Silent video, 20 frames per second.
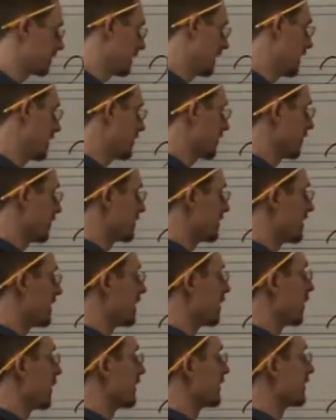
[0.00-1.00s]
Okay, so T
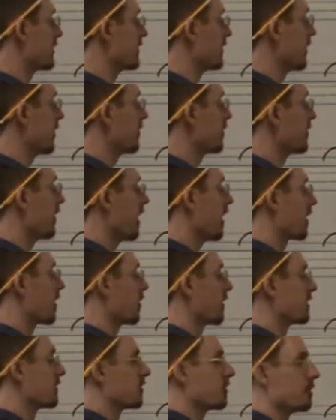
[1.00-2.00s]
going to do, Fa
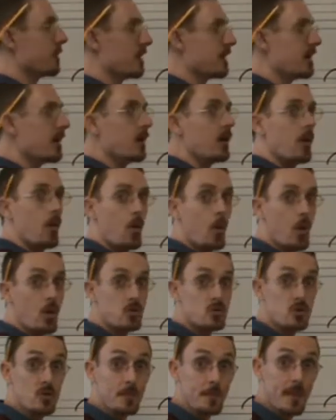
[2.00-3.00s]
going to mi, or
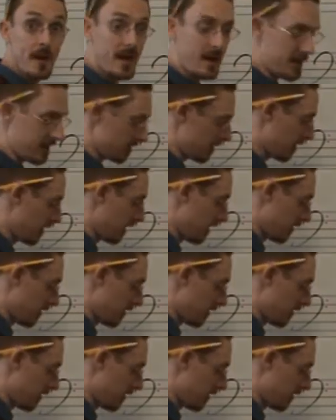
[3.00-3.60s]
to may,